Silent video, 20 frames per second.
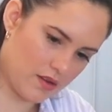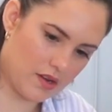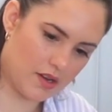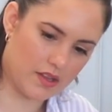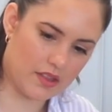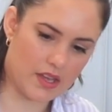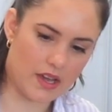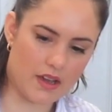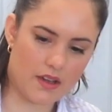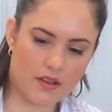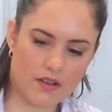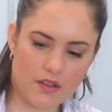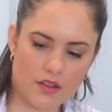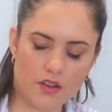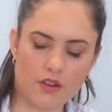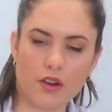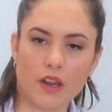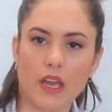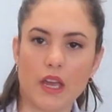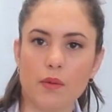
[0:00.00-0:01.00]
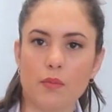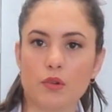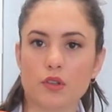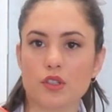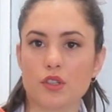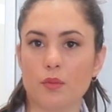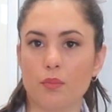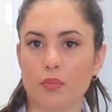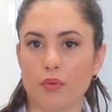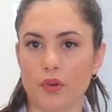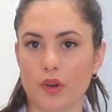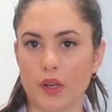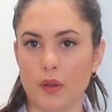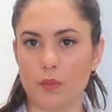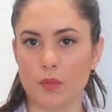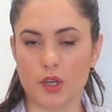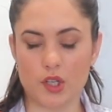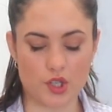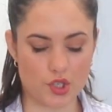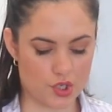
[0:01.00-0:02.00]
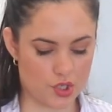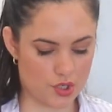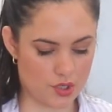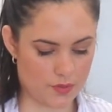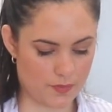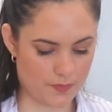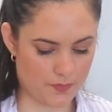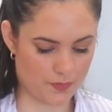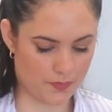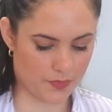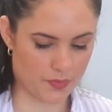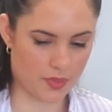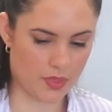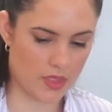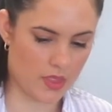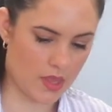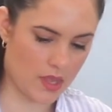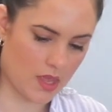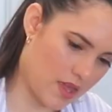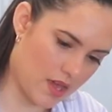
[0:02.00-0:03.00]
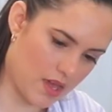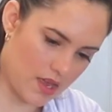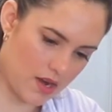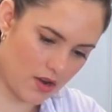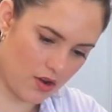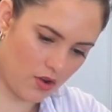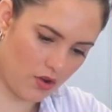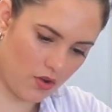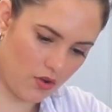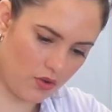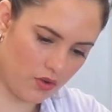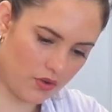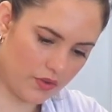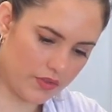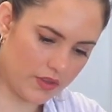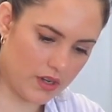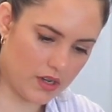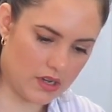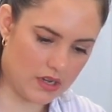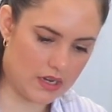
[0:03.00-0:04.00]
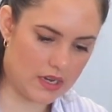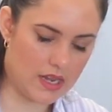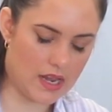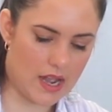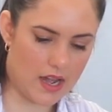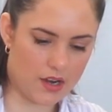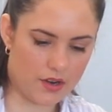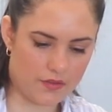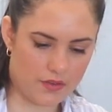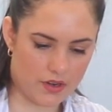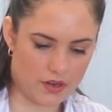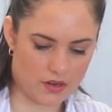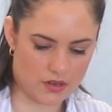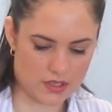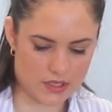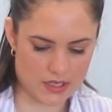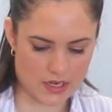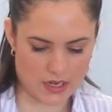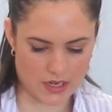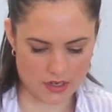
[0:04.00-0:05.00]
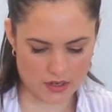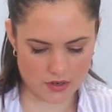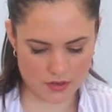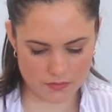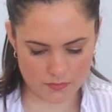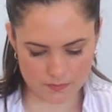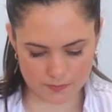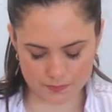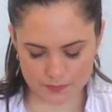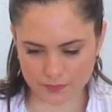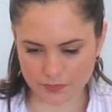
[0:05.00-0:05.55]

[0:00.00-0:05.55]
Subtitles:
Look at that. You're able to pretty much get all of the honey out of your container.